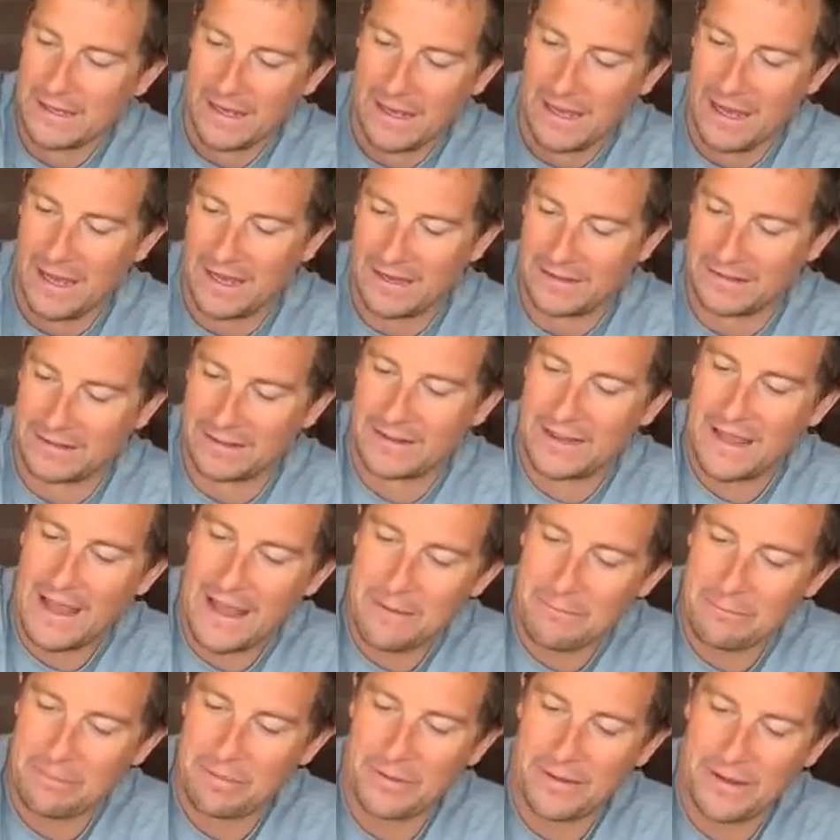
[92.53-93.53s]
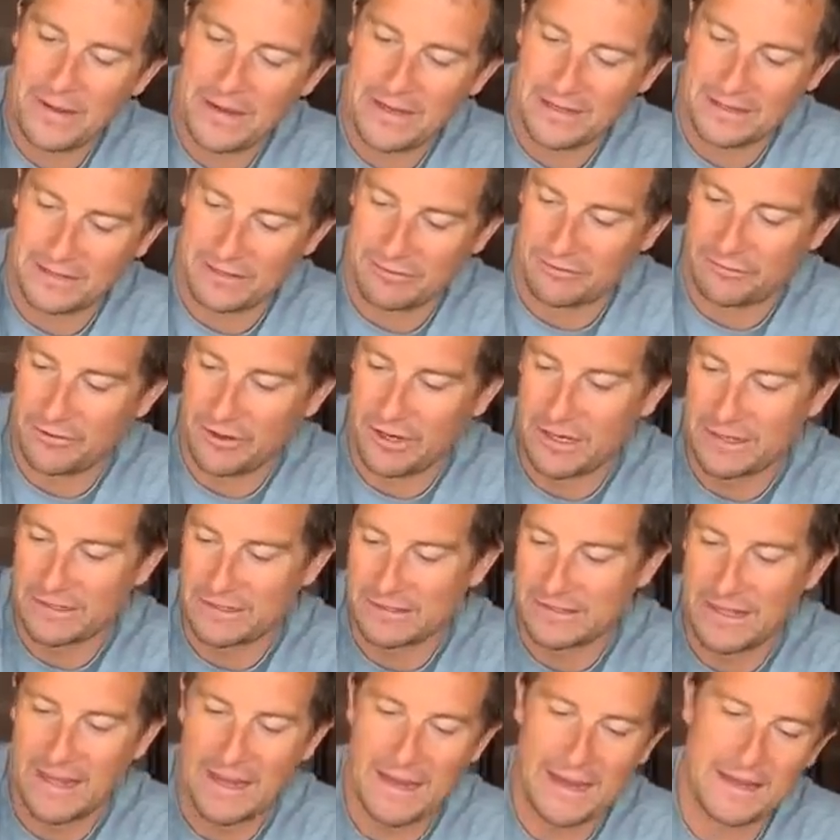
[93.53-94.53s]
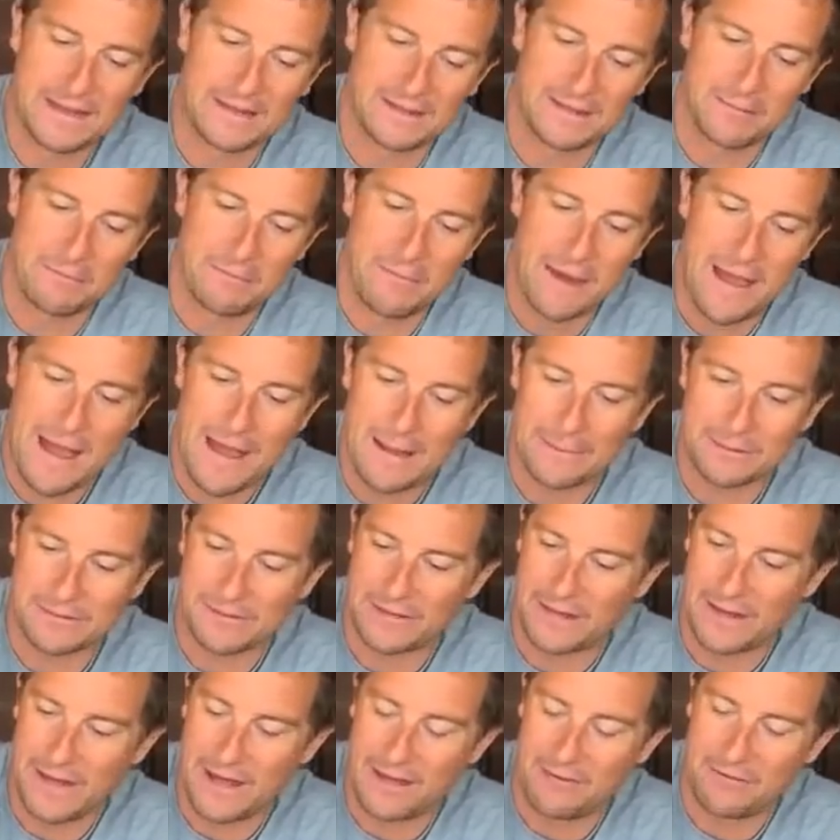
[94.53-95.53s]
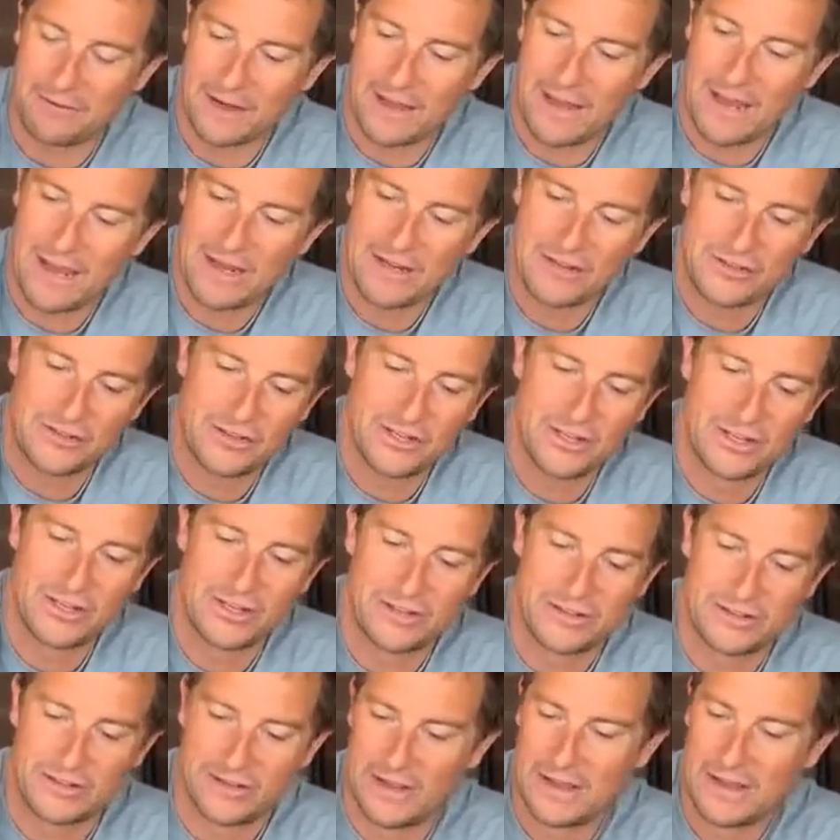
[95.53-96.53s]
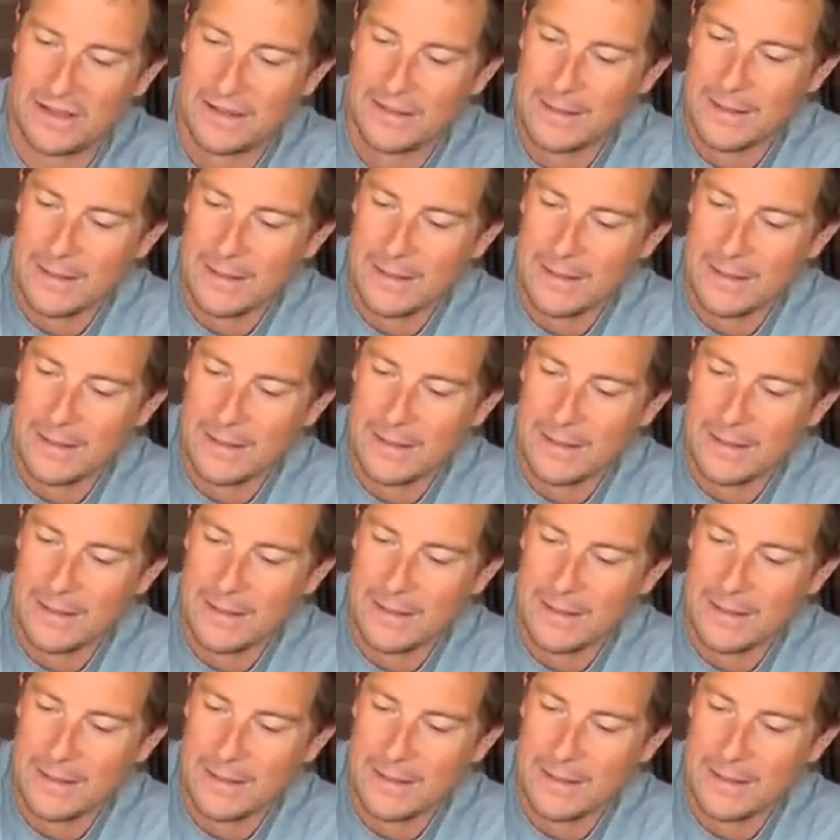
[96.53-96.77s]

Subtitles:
to camping to first aid to maps to navigation to